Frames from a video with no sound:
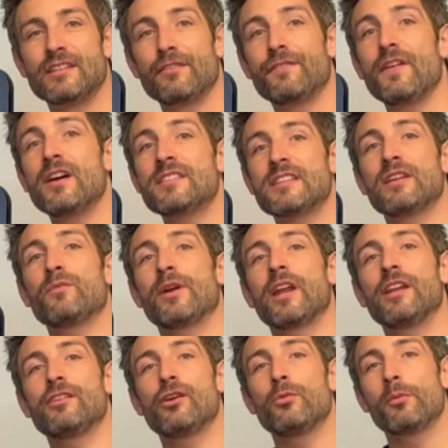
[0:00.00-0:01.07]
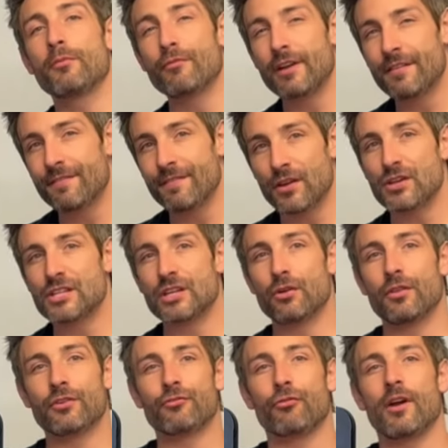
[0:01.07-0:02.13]
the first thing we're going to do when we're really focusing on the
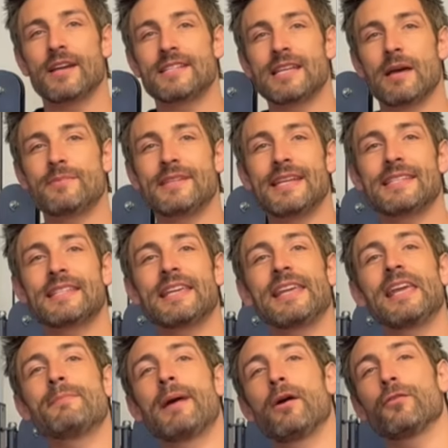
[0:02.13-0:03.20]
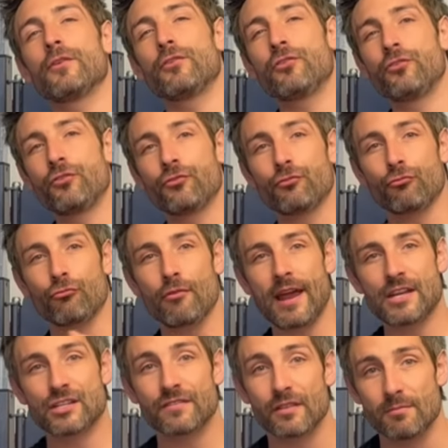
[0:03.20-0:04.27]
triceps is thinking about the
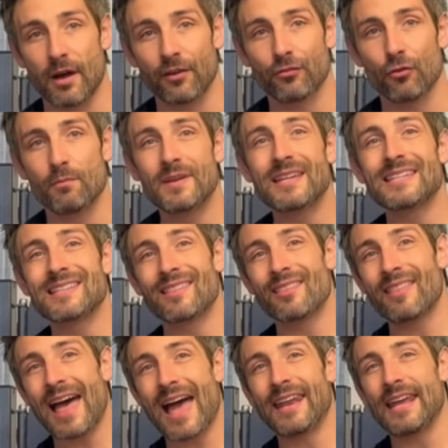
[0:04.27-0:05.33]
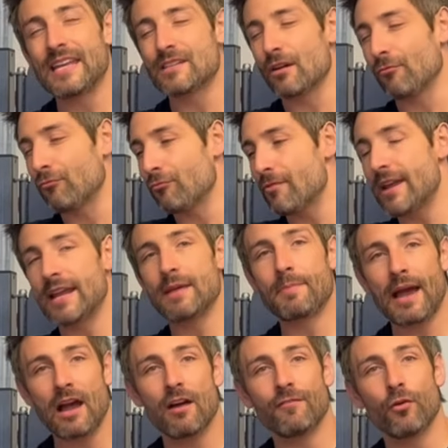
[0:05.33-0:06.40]
stretch of the muscle, because that is a really
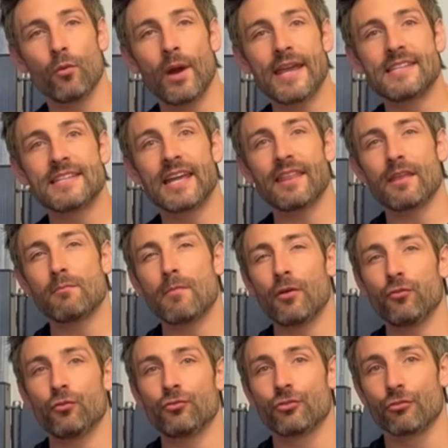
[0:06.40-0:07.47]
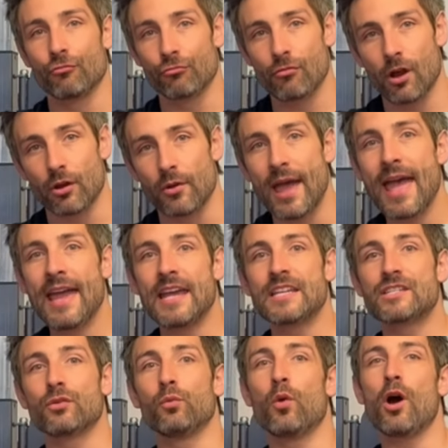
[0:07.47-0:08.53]
powerful way to get that muscle to grow, is
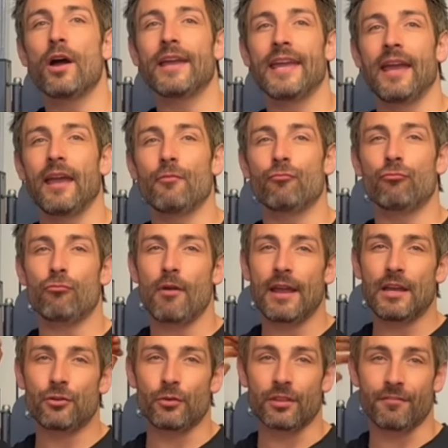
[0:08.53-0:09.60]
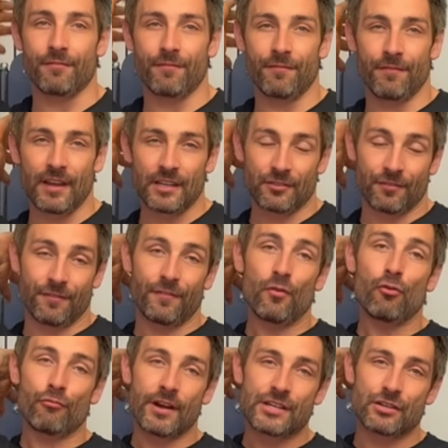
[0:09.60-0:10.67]
to work it right into its full
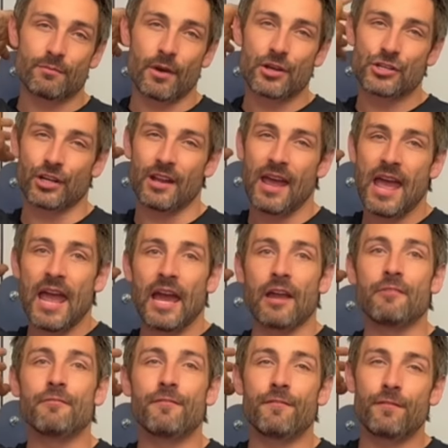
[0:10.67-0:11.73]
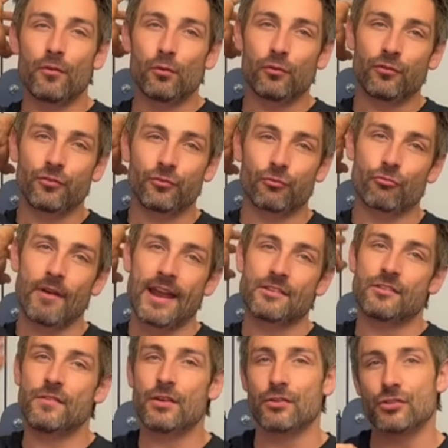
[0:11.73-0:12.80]
range of motion and full stretch. If
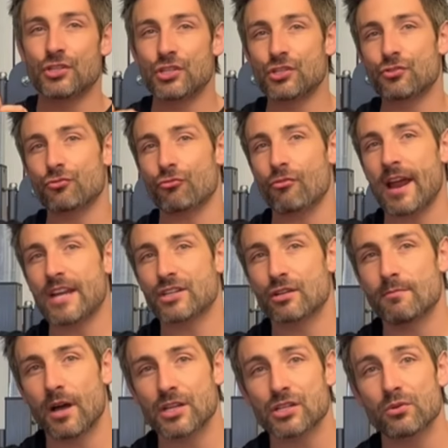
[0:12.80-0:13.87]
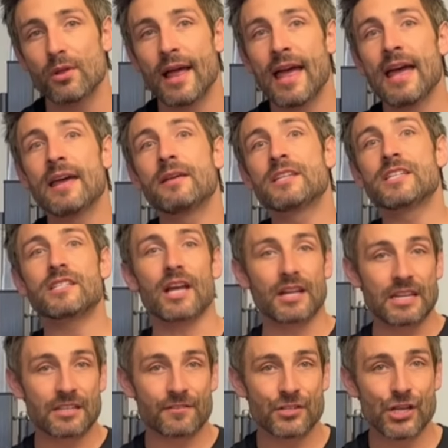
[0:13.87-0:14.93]
you can stretch a muscle, studies
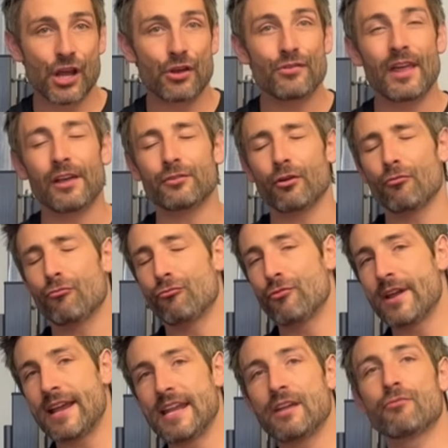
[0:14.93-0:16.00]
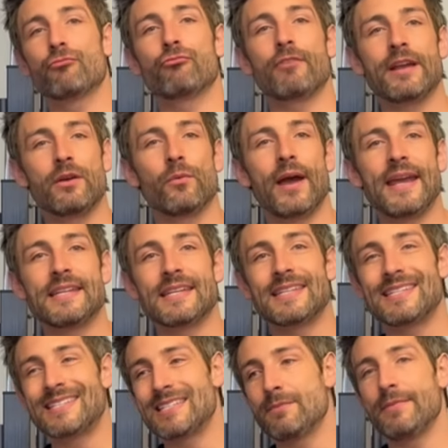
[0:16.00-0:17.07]
have shown that's a really great way to
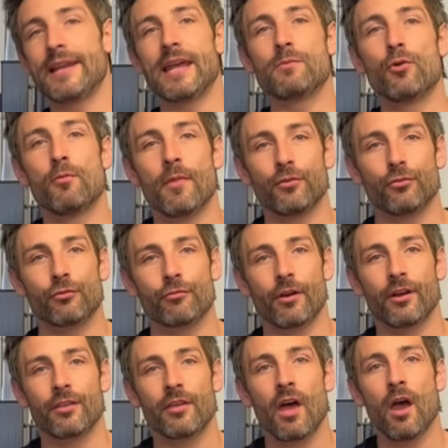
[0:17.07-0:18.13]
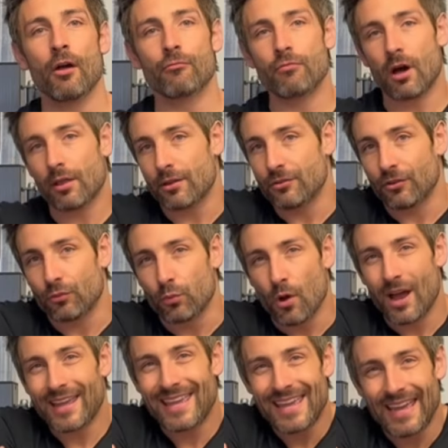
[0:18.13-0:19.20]
stimulate more muscle growth rather than just
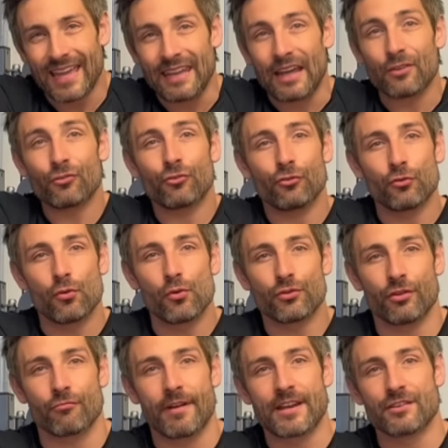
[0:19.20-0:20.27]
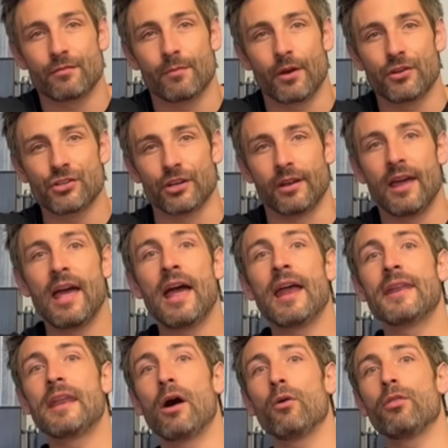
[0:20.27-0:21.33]
working it in that shorter range of motion.
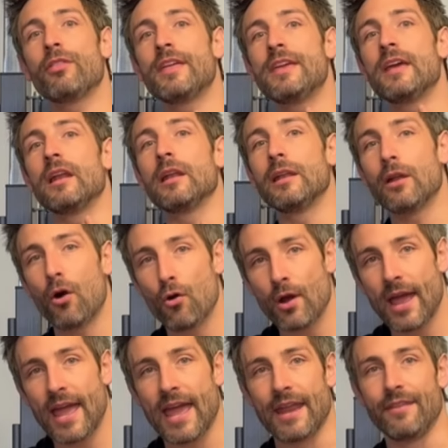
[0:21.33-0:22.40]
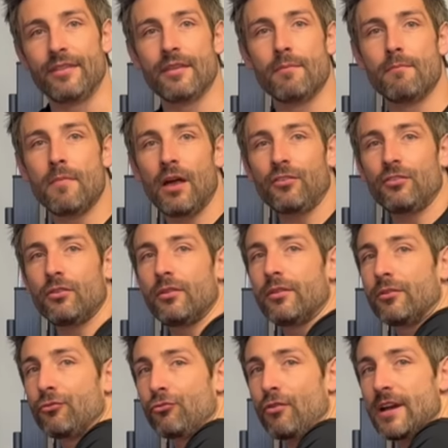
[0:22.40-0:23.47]
Now the long head, the muscle, the
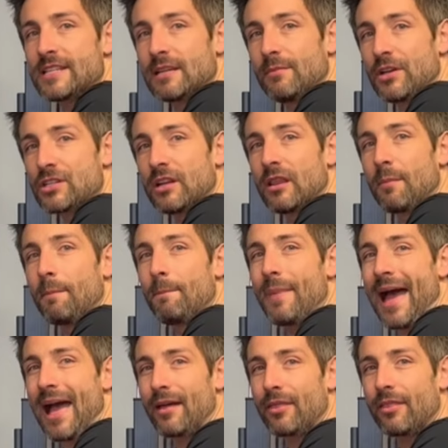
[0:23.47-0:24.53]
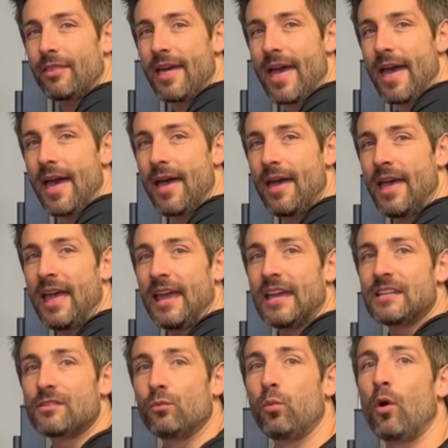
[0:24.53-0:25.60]
tricep muscle at the back there is
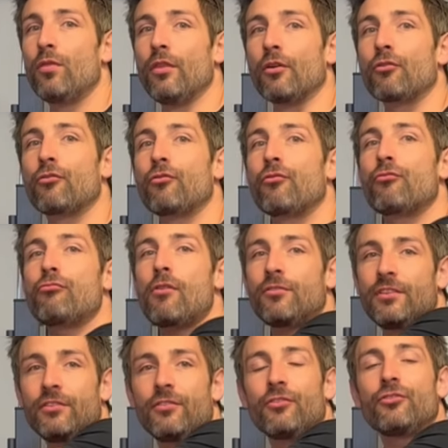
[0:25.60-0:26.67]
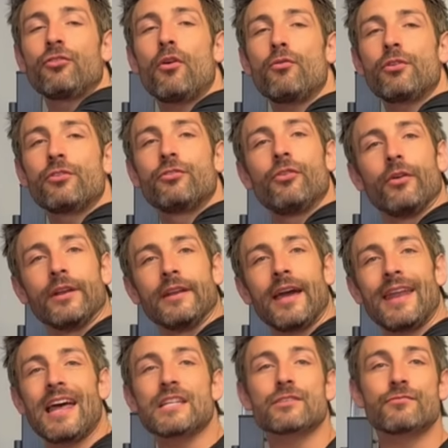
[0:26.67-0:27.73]
the one that crosses the shoulder joint. And
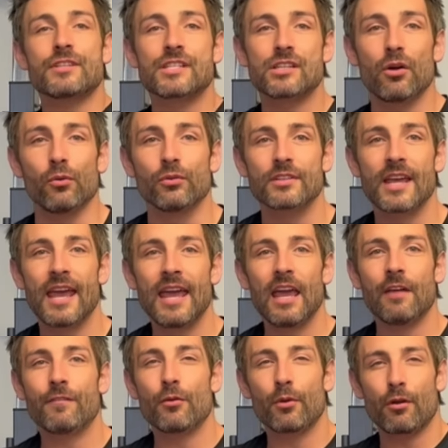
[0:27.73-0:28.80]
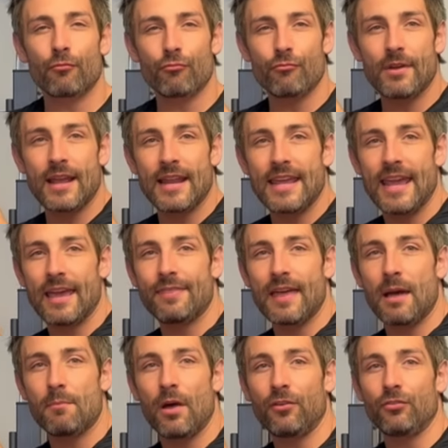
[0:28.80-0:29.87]
as a result, if you want to really hit that
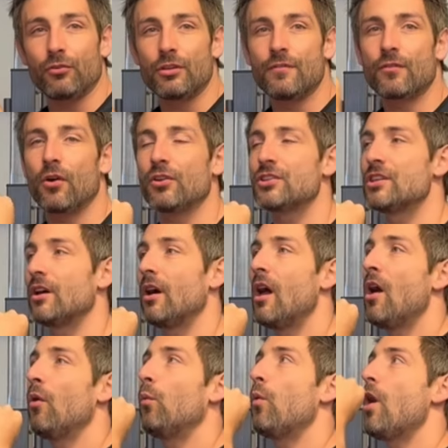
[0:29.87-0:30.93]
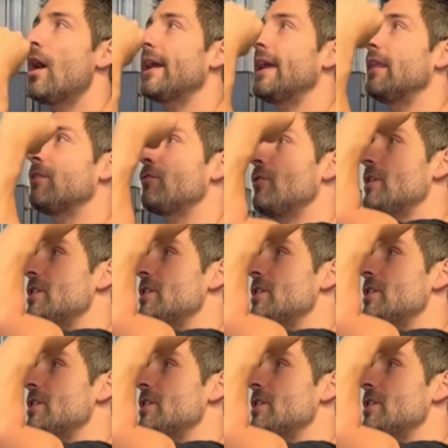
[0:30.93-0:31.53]
muscle, you've got to work it through a